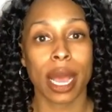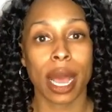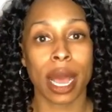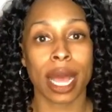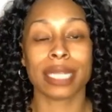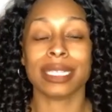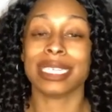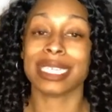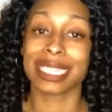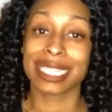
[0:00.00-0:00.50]

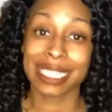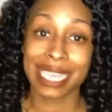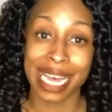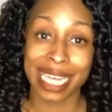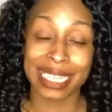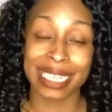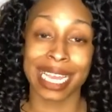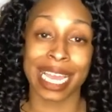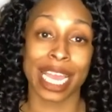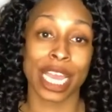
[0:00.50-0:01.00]

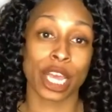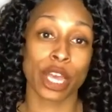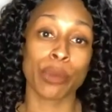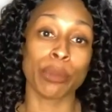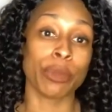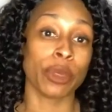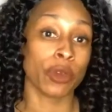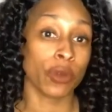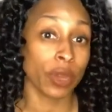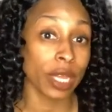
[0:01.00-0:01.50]
discussing and
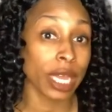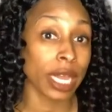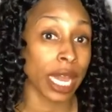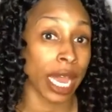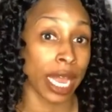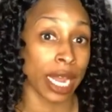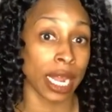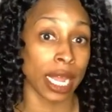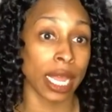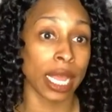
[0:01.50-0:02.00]

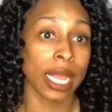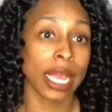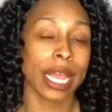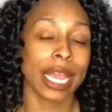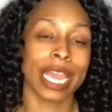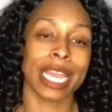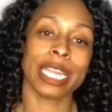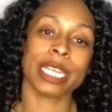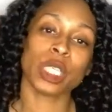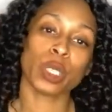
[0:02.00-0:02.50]
communicating and
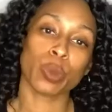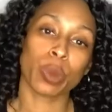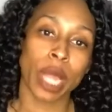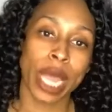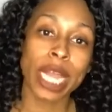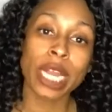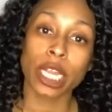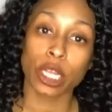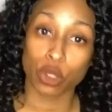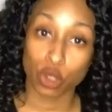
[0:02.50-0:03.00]

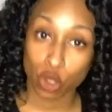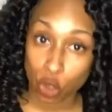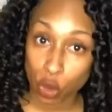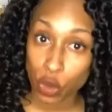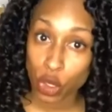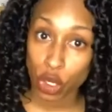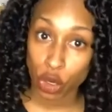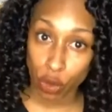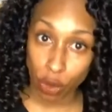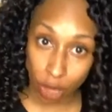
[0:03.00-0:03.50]
explaining to
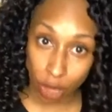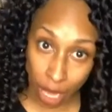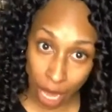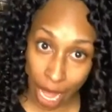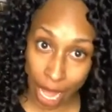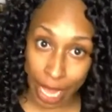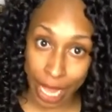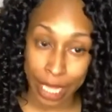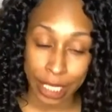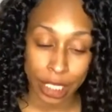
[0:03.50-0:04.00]
your
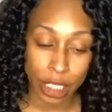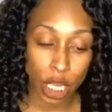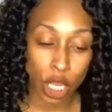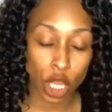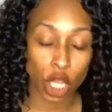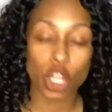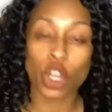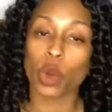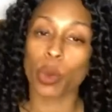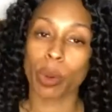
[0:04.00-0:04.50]
clients
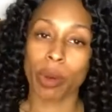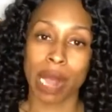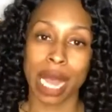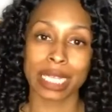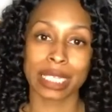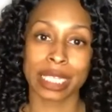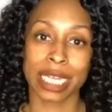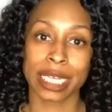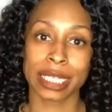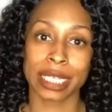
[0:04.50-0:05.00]
your
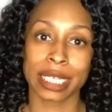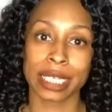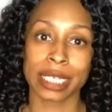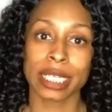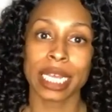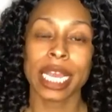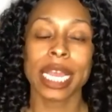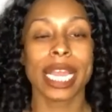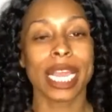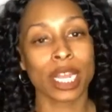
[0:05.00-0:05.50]
processes
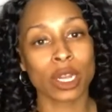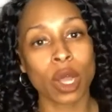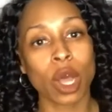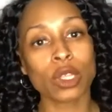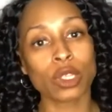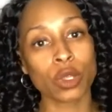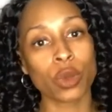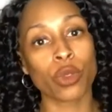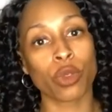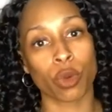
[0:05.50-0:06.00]
and also
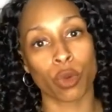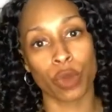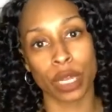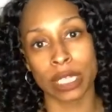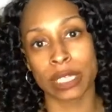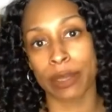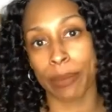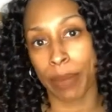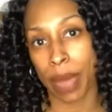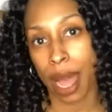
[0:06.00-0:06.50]
the reason
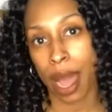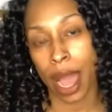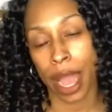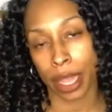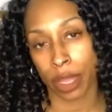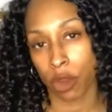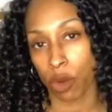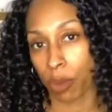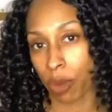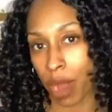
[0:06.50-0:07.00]
behind your
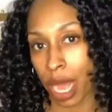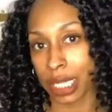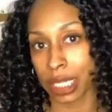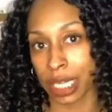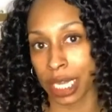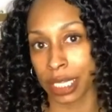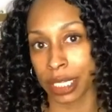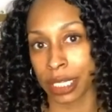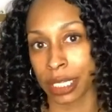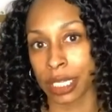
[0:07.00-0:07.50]

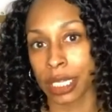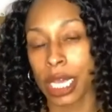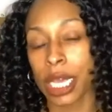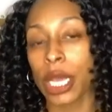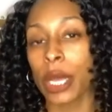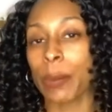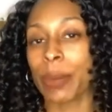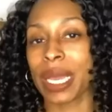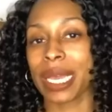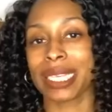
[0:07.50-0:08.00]
processes,
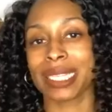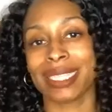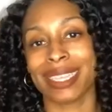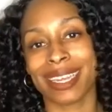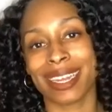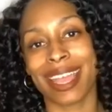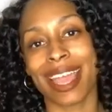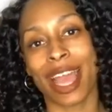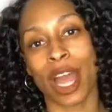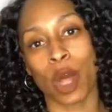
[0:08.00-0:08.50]
because then it
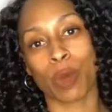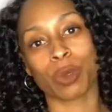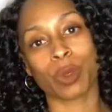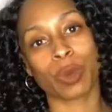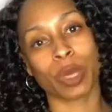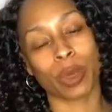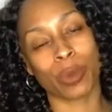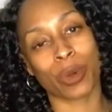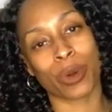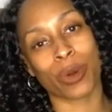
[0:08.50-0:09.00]
helps
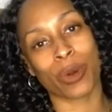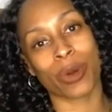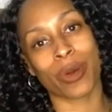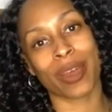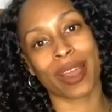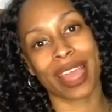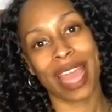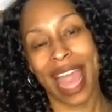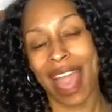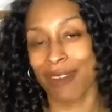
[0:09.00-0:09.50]
people
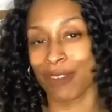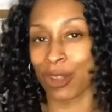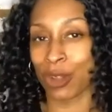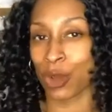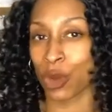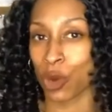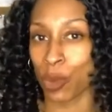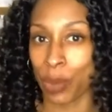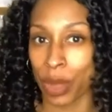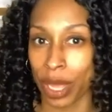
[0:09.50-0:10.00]
have a little
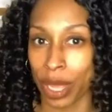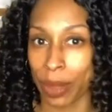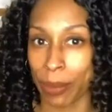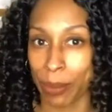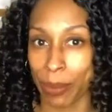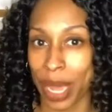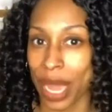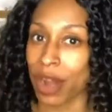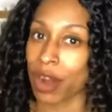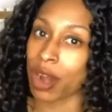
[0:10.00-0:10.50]
bit
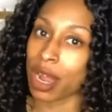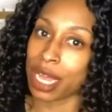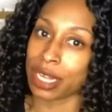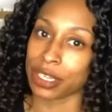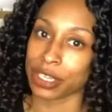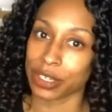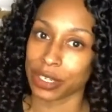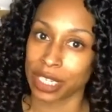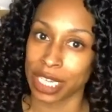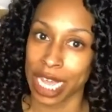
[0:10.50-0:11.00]
better
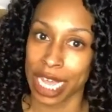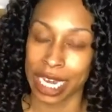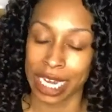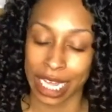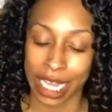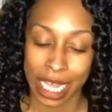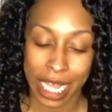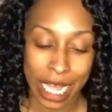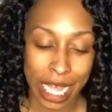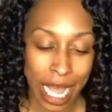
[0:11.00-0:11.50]
understanding.
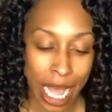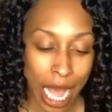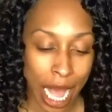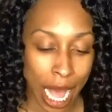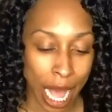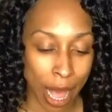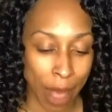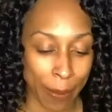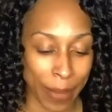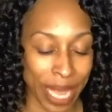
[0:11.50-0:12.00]

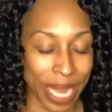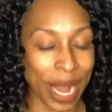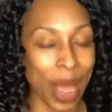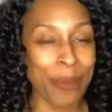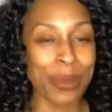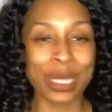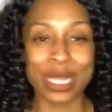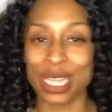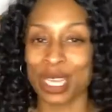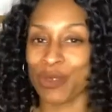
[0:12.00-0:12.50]
And I'm gonna
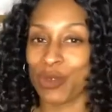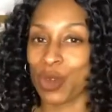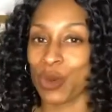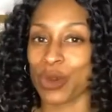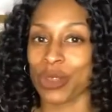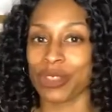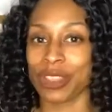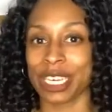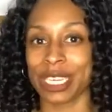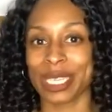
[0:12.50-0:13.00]
leave you with
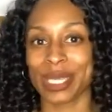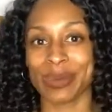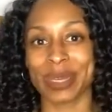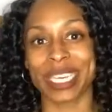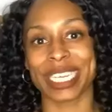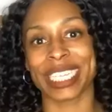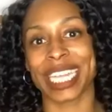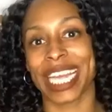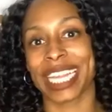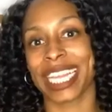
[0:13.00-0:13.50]
this because I
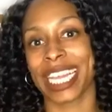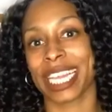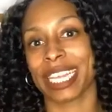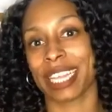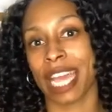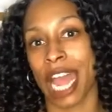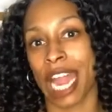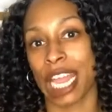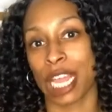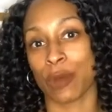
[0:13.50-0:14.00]
think
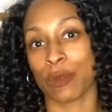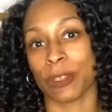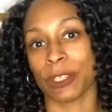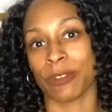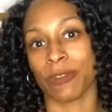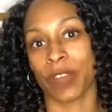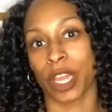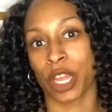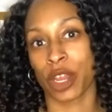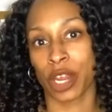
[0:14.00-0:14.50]
that it was
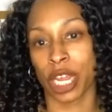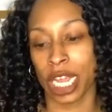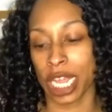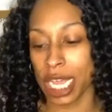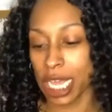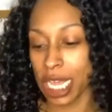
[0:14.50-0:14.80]
very,